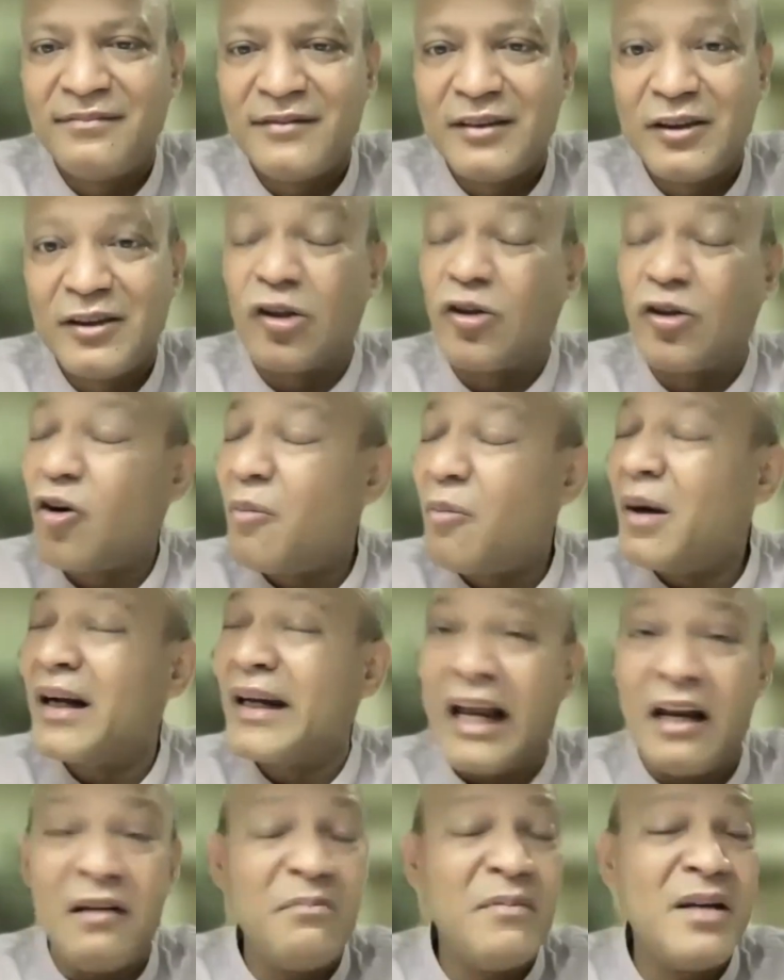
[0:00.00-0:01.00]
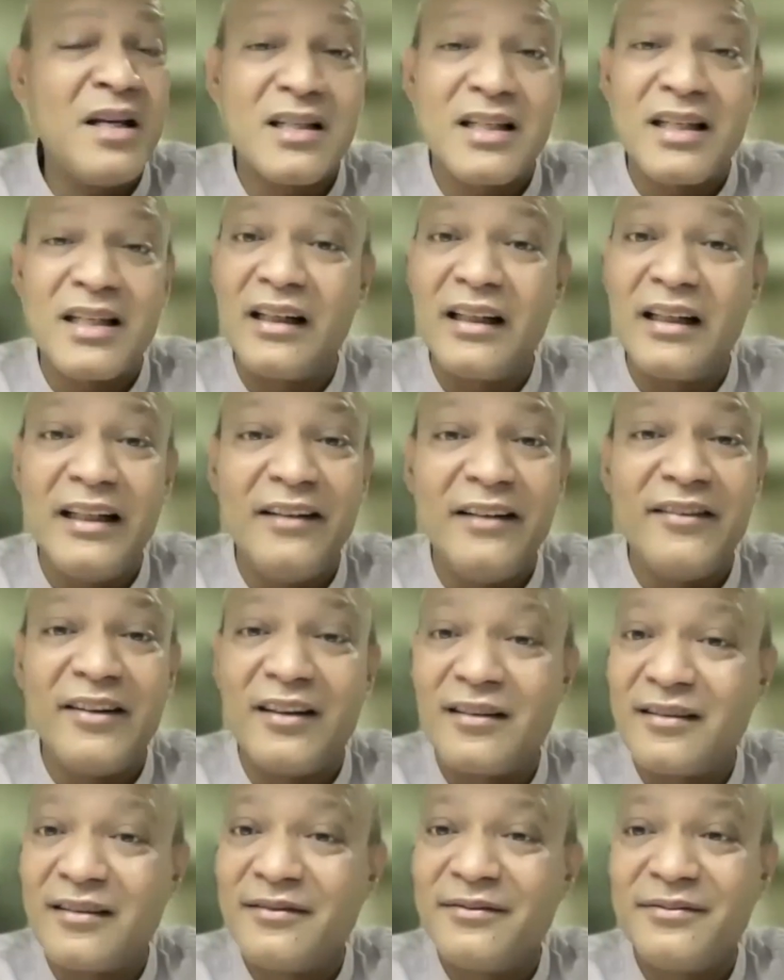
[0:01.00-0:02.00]
So trauma can be a single
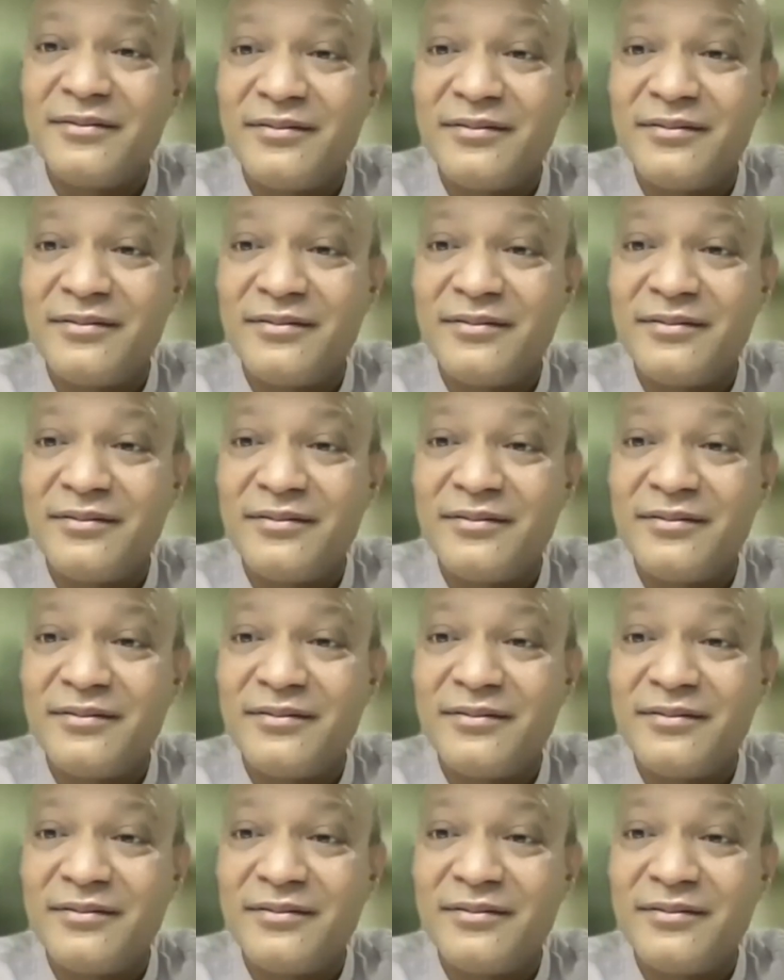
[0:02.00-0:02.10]
event,